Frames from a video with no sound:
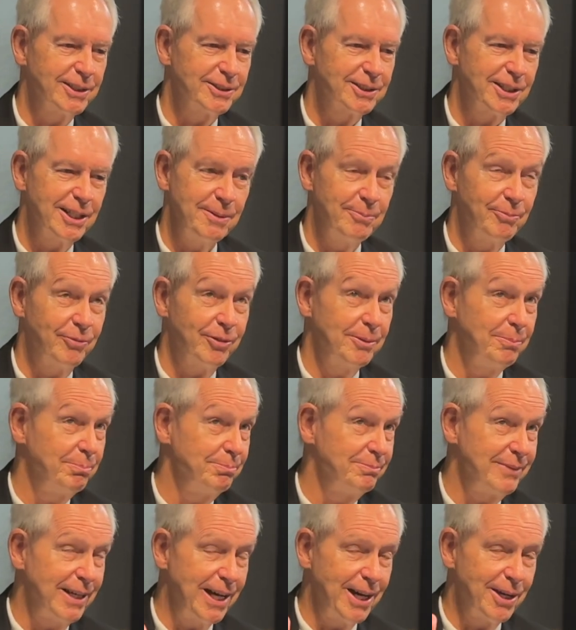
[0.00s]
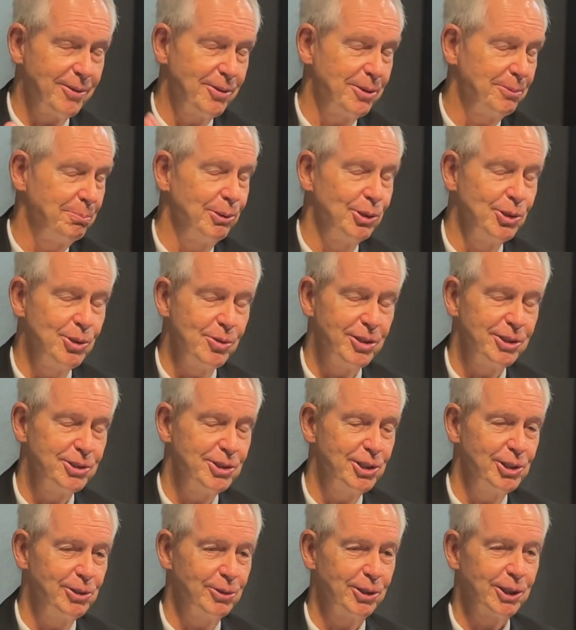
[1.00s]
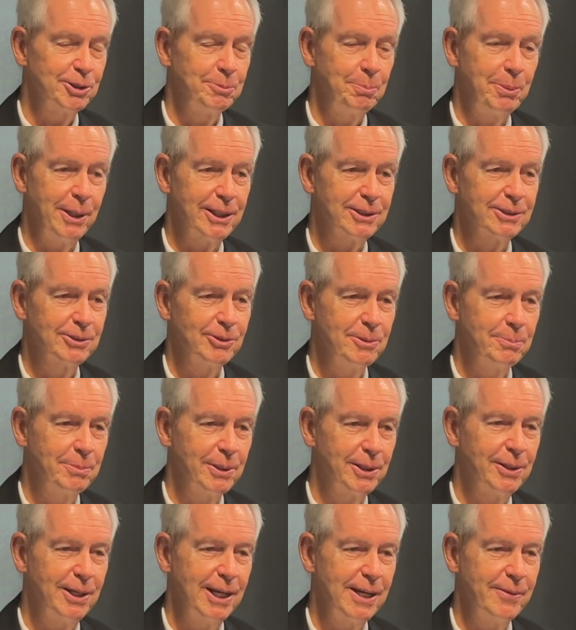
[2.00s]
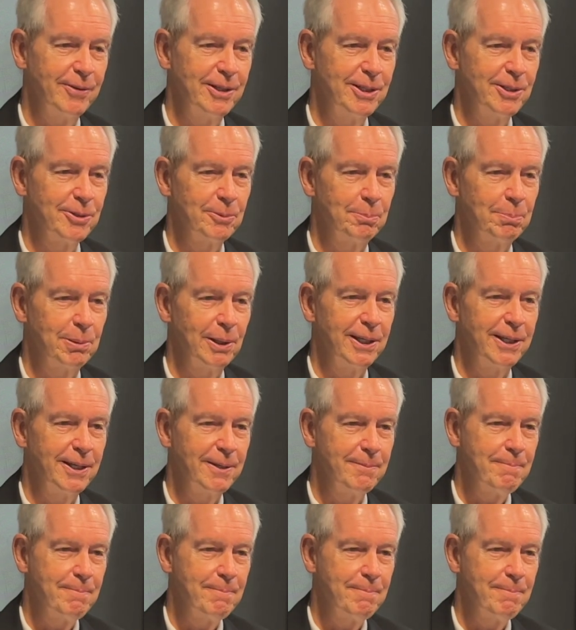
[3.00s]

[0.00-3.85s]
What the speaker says: come from out of the blue that you don't expect, so you better have another plan.